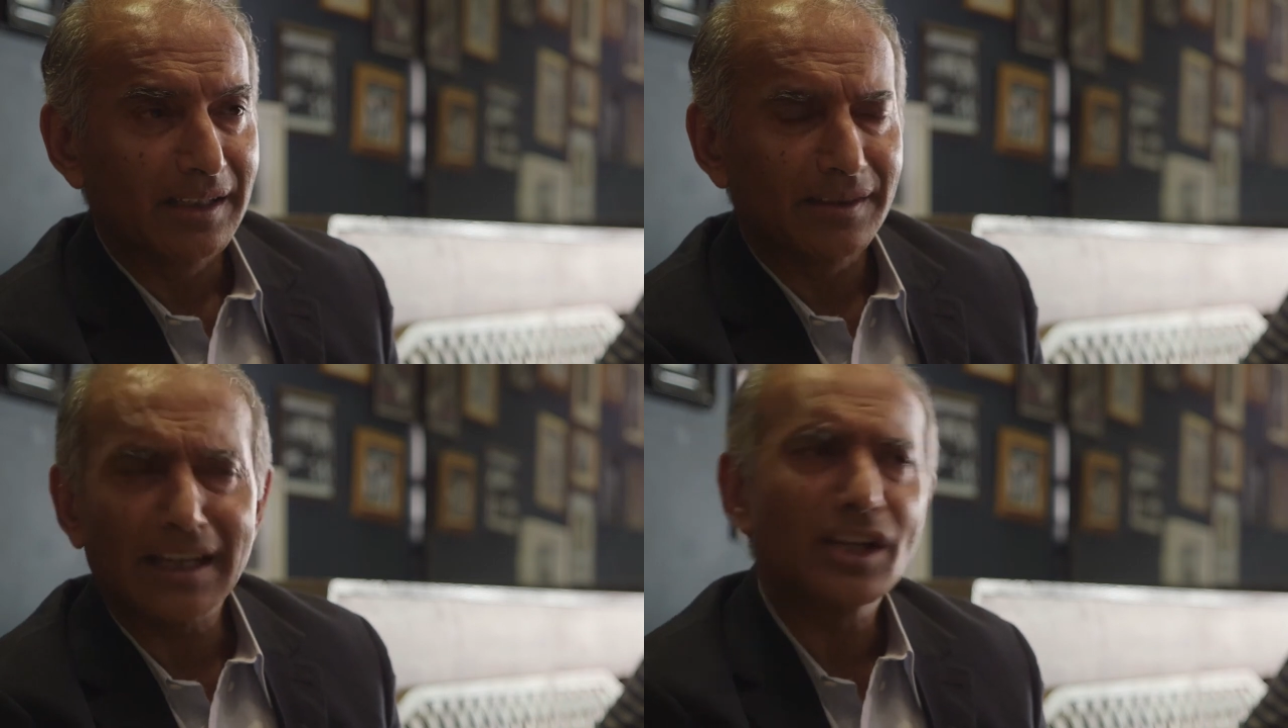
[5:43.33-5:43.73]

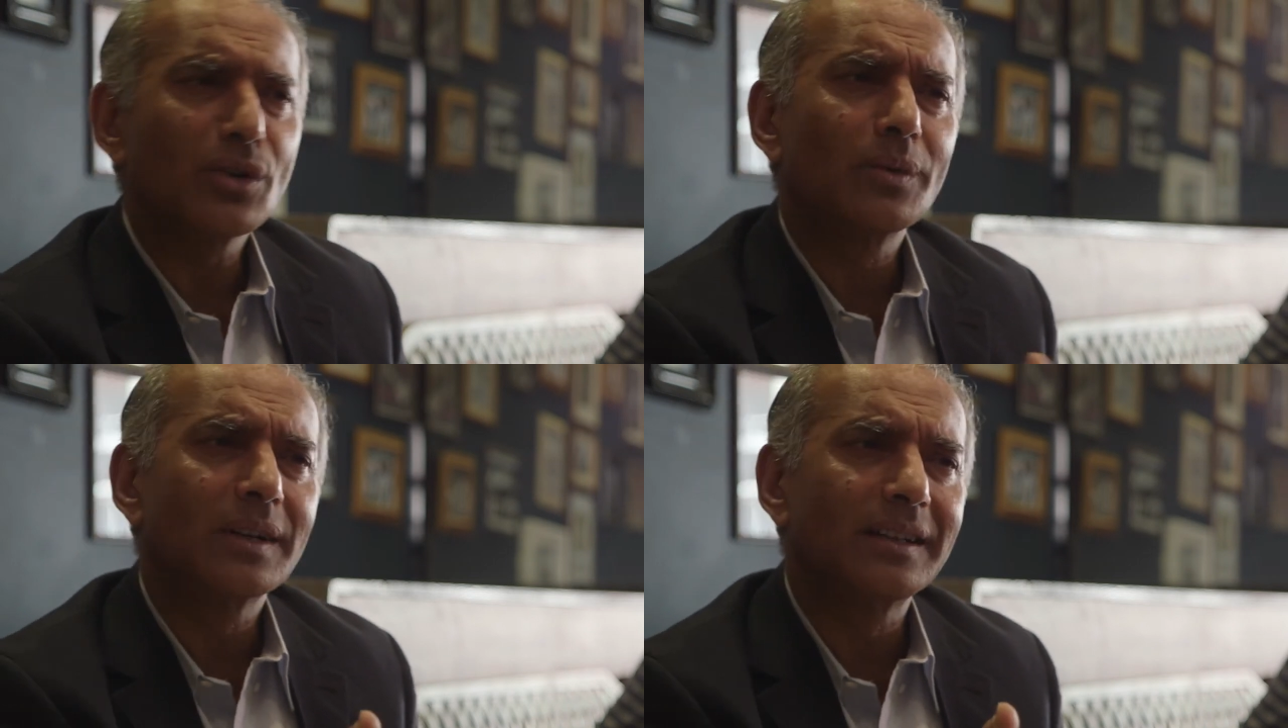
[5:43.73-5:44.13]
they know
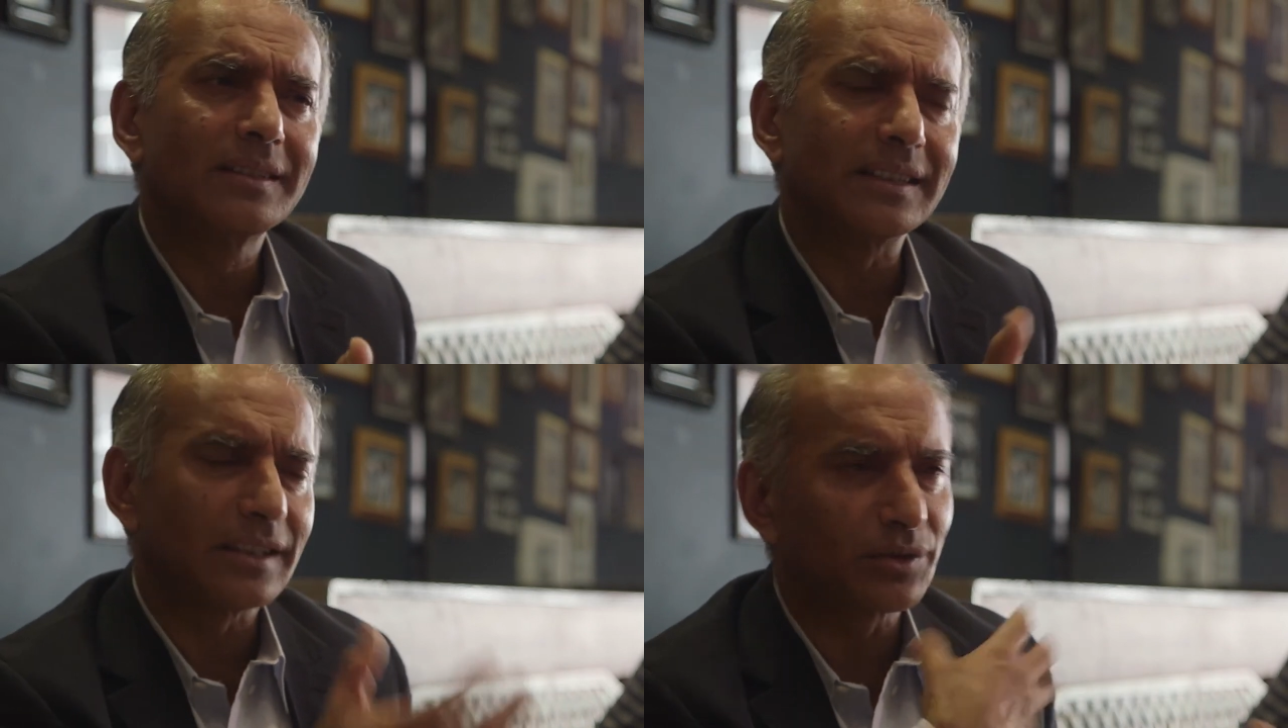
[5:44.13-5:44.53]

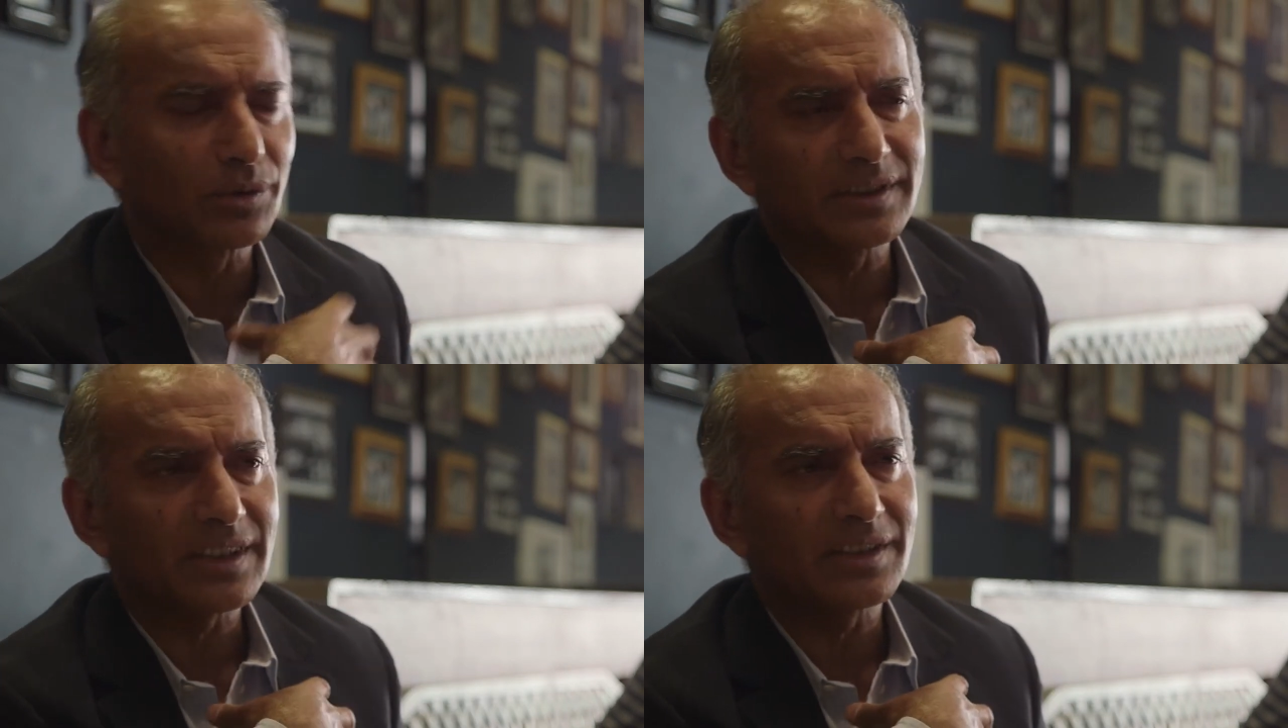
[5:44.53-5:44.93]
that there's an
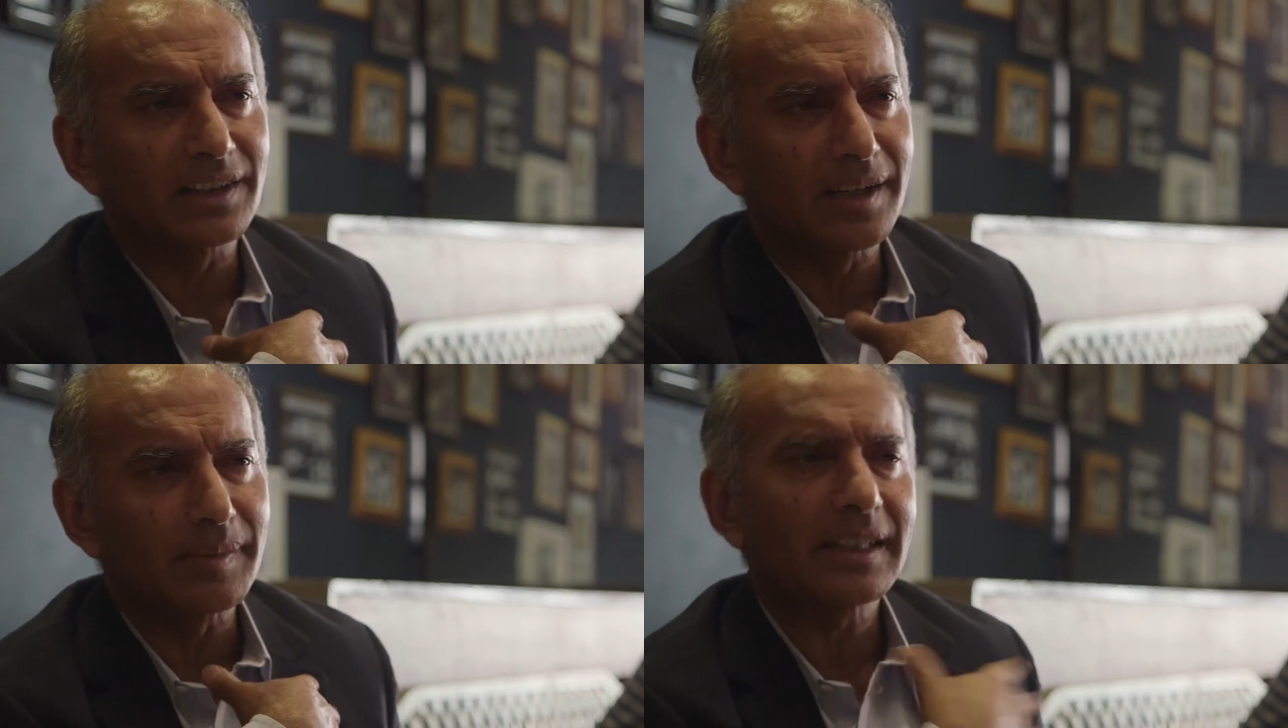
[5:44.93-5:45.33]
organisation
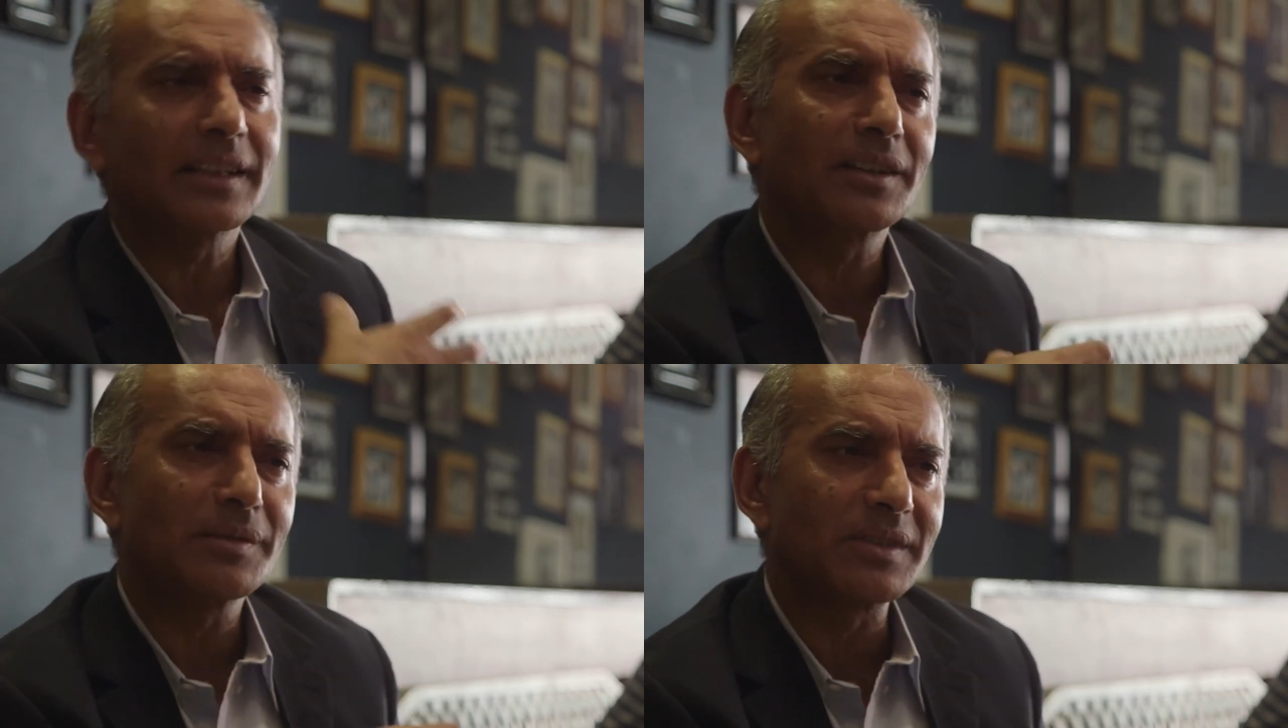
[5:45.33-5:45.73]
library they
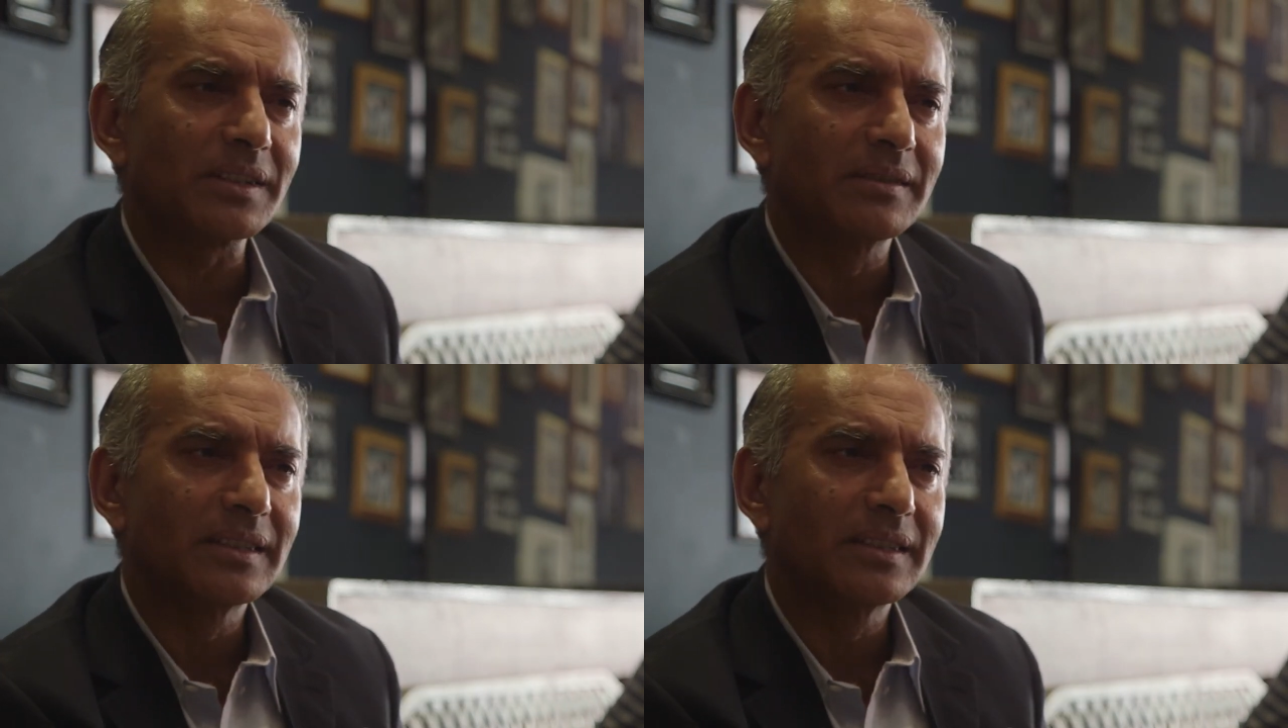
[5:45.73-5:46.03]
can come to,